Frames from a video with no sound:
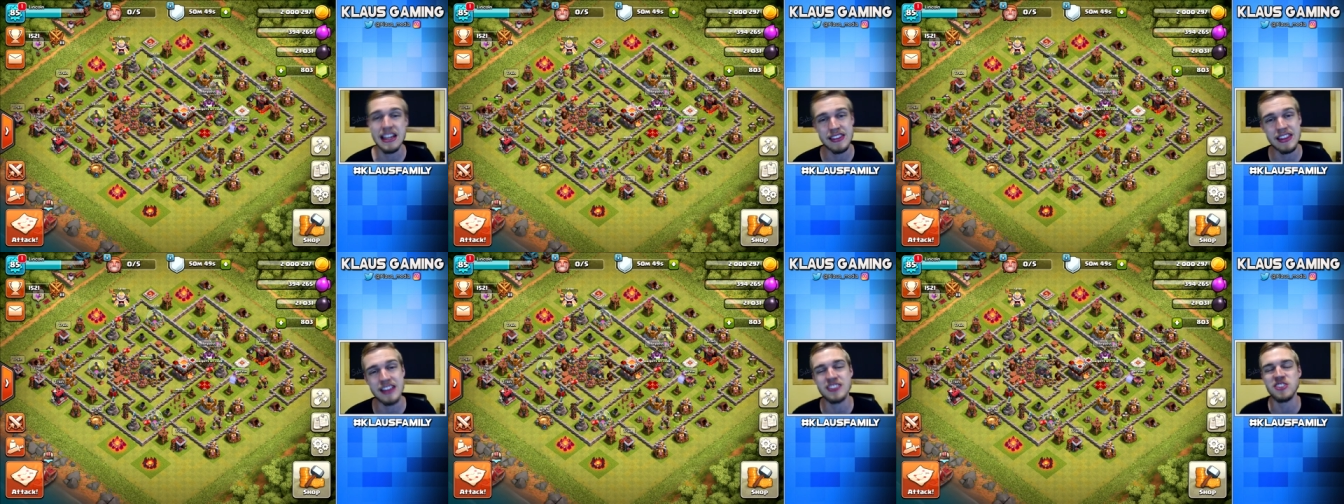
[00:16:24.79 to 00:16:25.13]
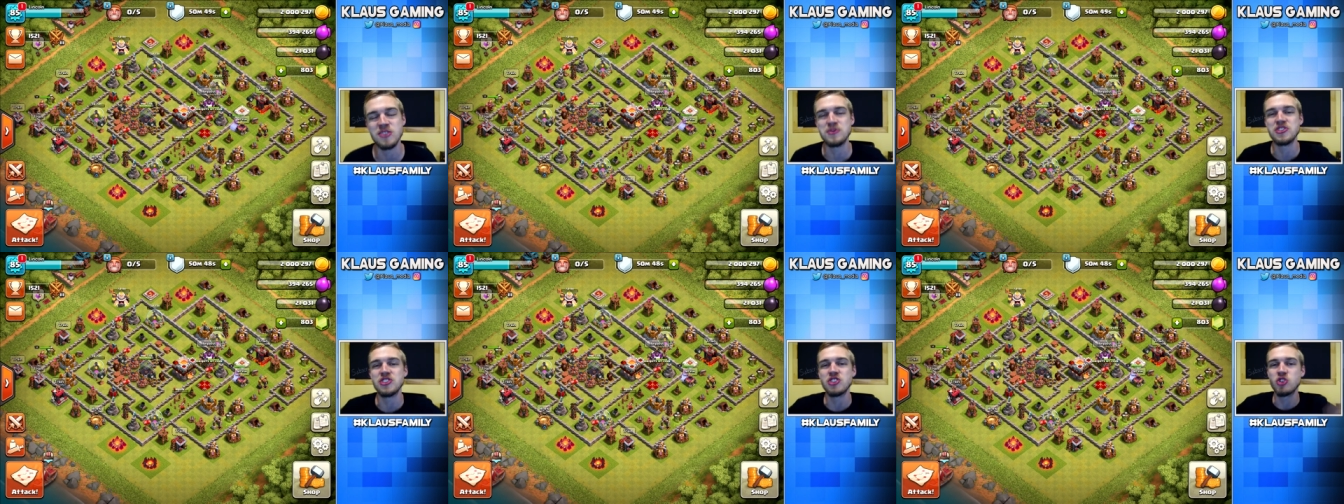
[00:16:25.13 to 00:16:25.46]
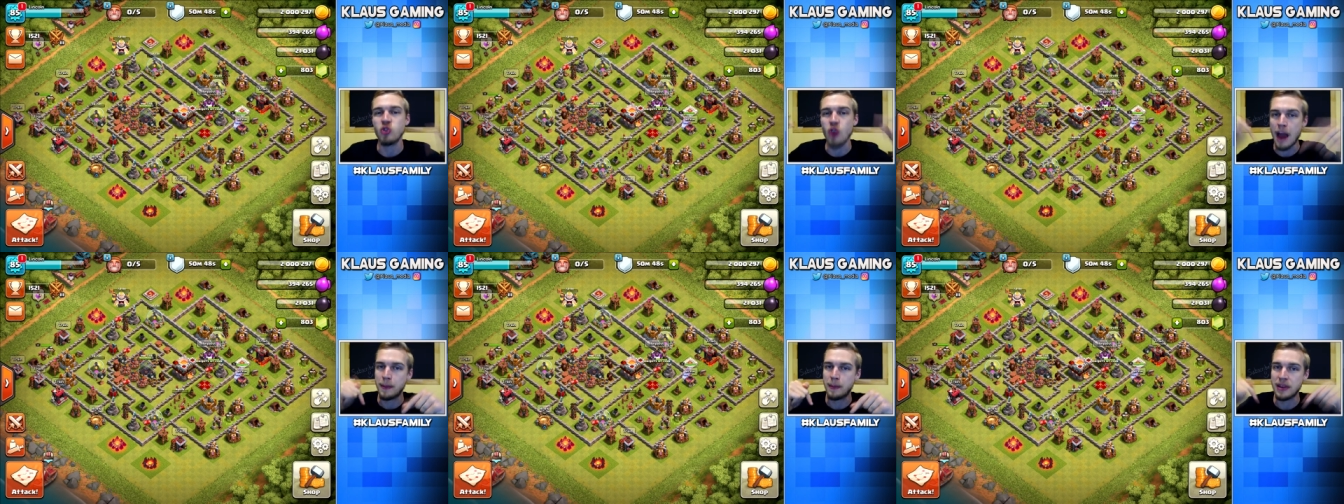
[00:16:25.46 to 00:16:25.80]
Hit that
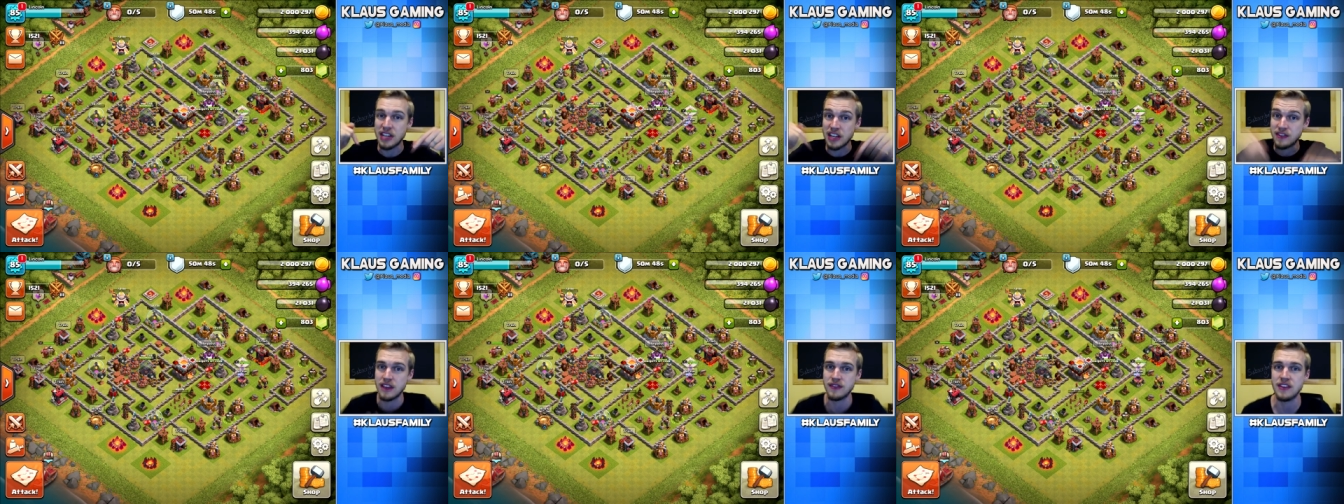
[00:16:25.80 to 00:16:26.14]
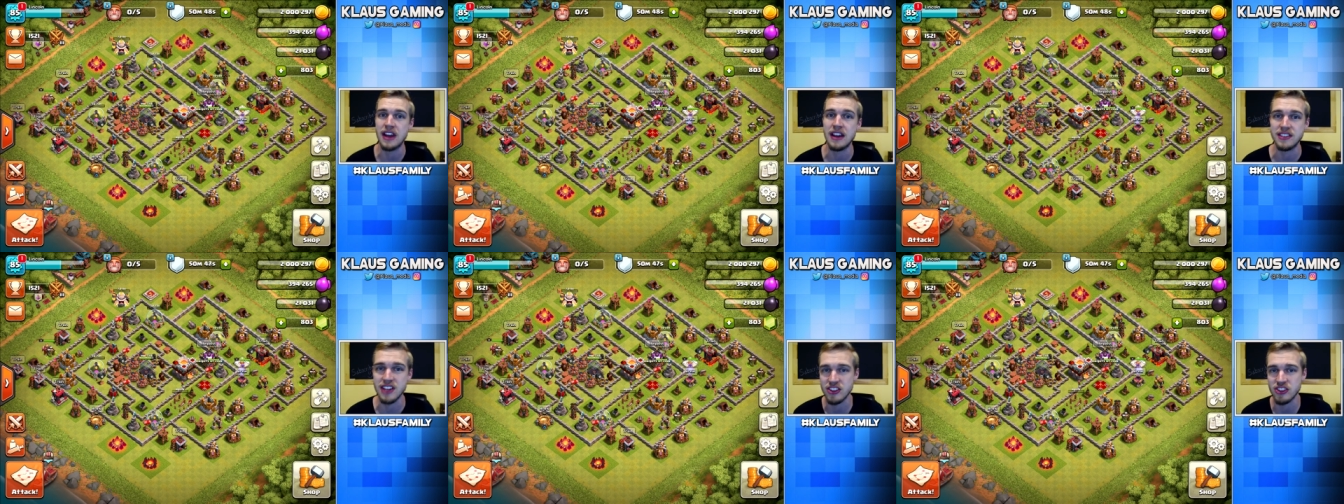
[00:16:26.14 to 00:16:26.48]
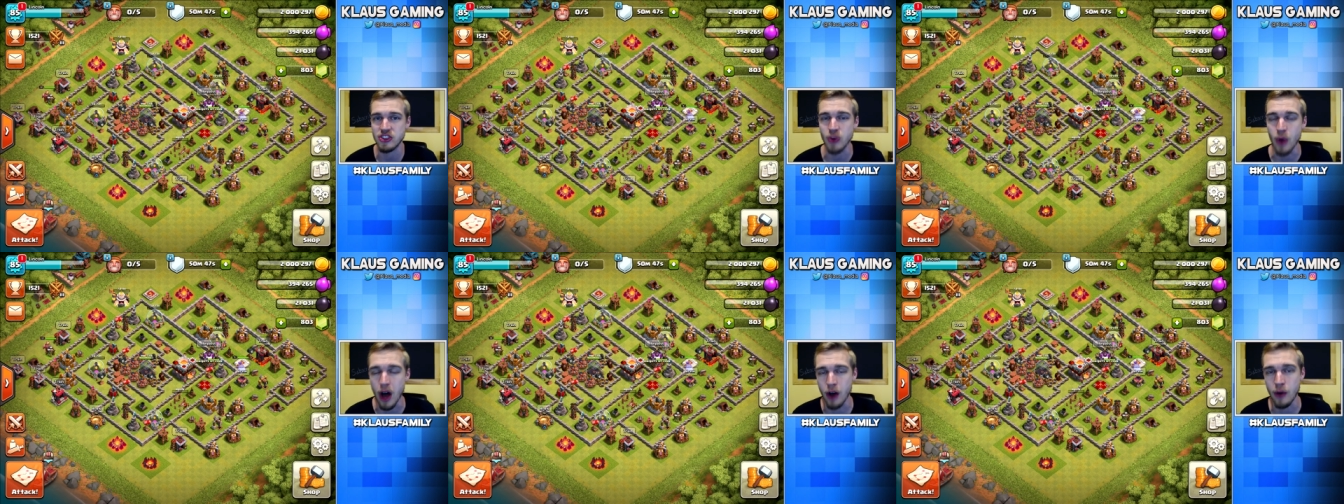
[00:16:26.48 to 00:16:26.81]
subscribe button if you have not done
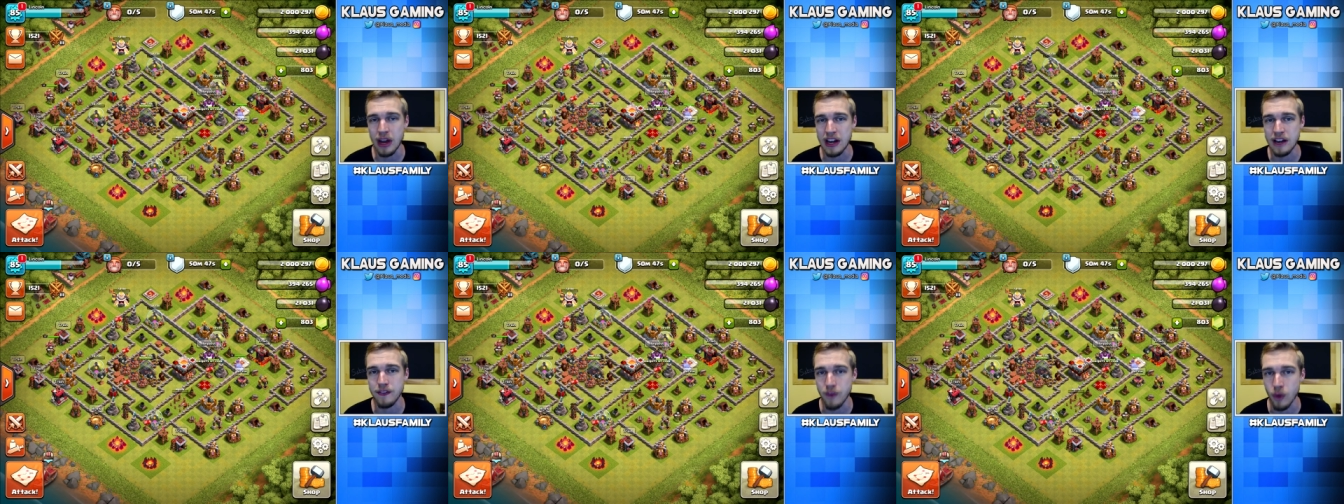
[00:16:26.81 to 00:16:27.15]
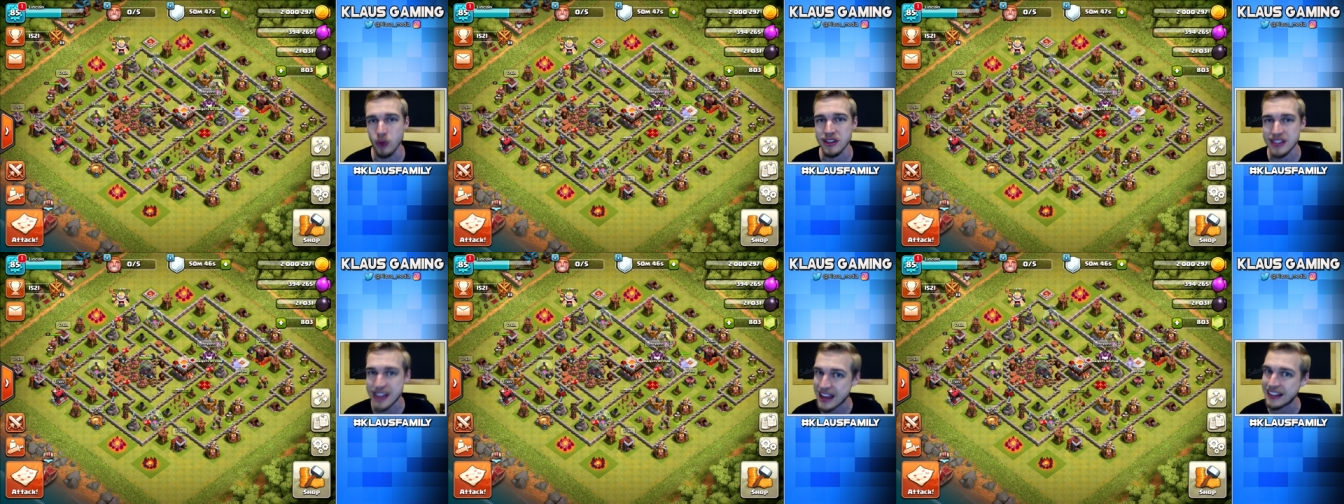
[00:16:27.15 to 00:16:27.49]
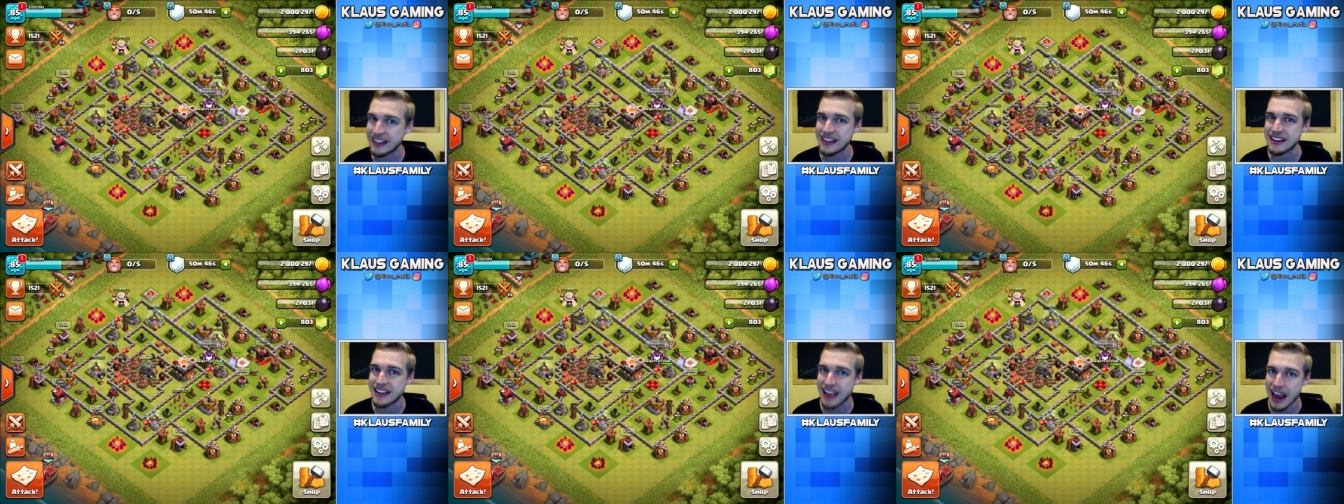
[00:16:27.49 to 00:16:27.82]
so already for
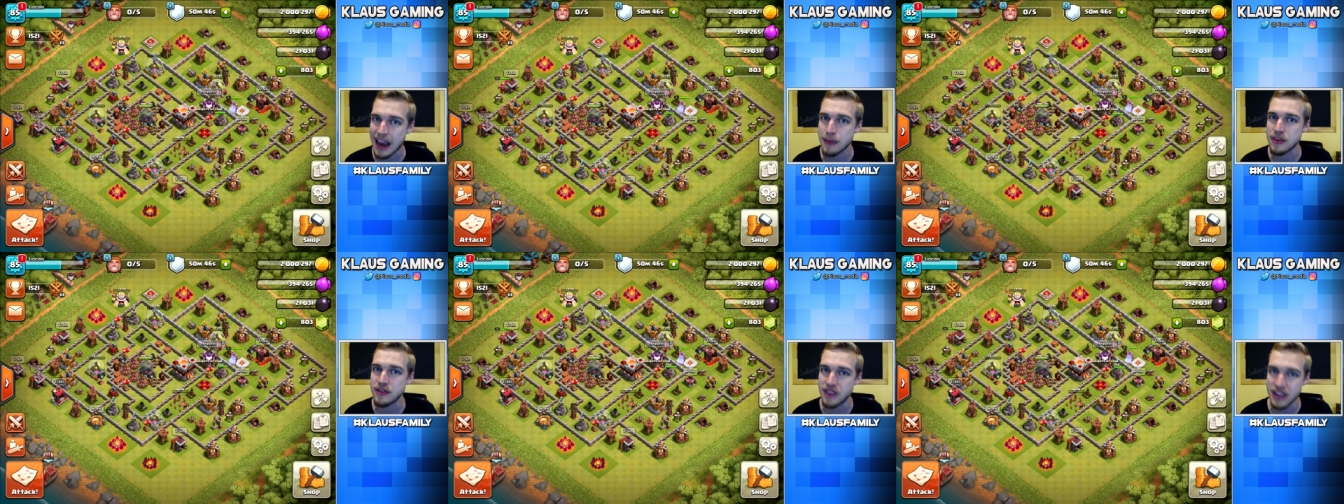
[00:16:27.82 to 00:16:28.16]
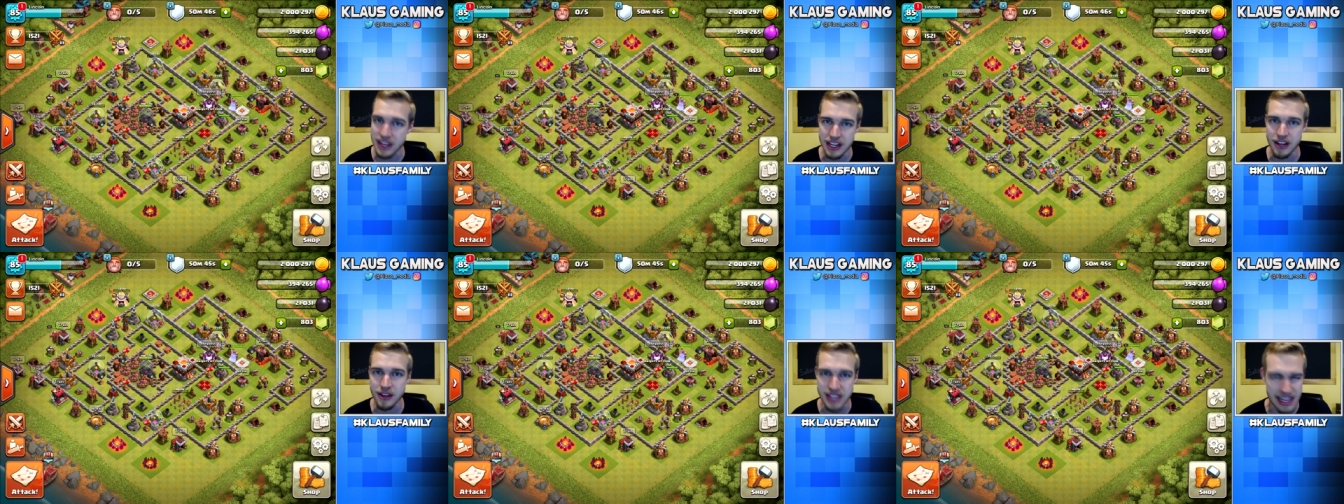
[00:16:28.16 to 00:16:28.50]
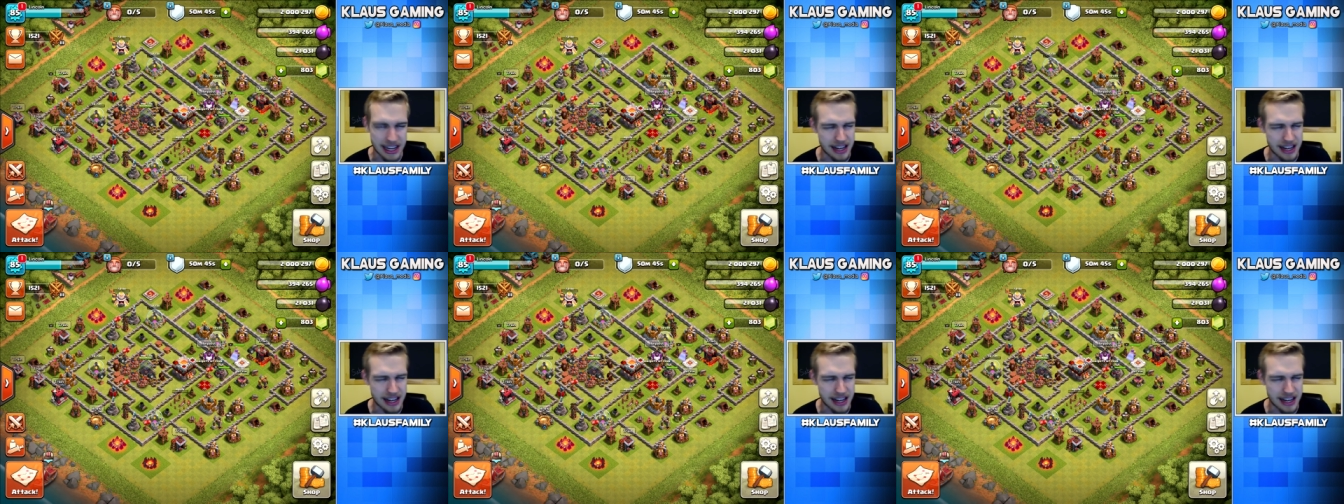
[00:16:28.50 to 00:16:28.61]
daily gaming videos.